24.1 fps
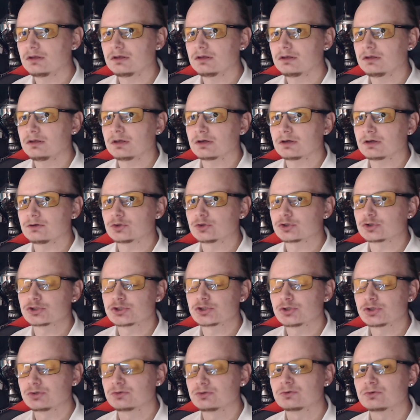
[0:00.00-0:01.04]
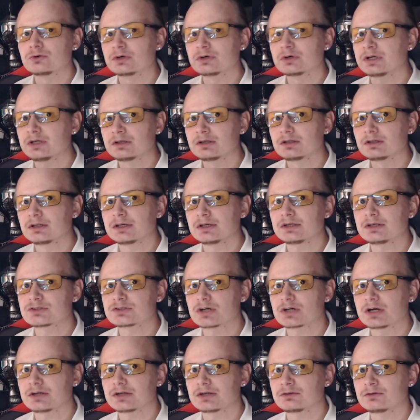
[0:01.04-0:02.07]
Yeah, you should really
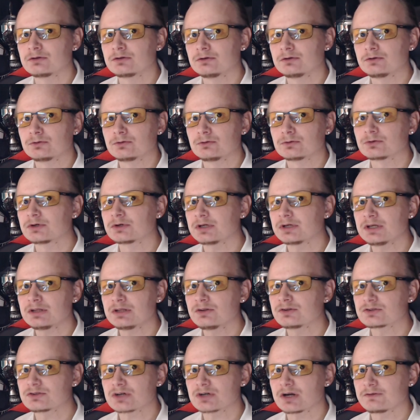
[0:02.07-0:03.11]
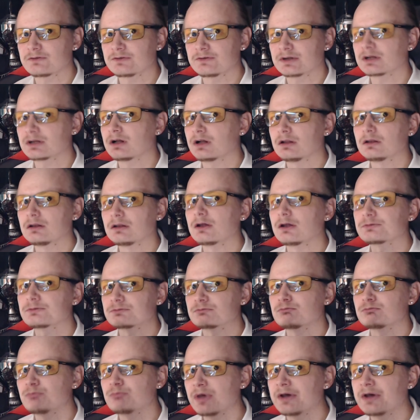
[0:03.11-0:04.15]
try to read the traffic a lot
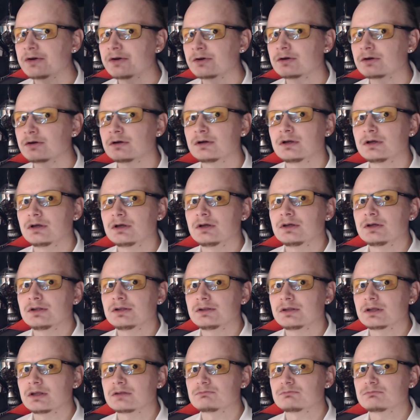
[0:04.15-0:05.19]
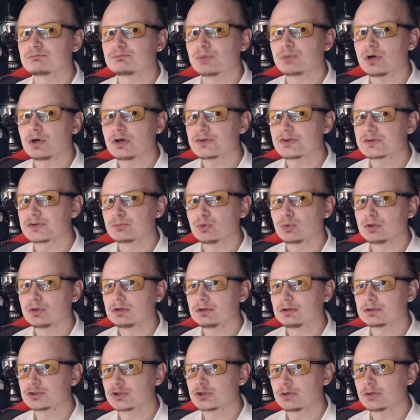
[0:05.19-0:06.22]
better than possible
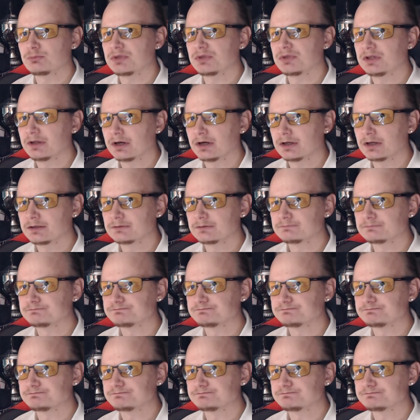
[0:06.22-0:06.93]
should be done.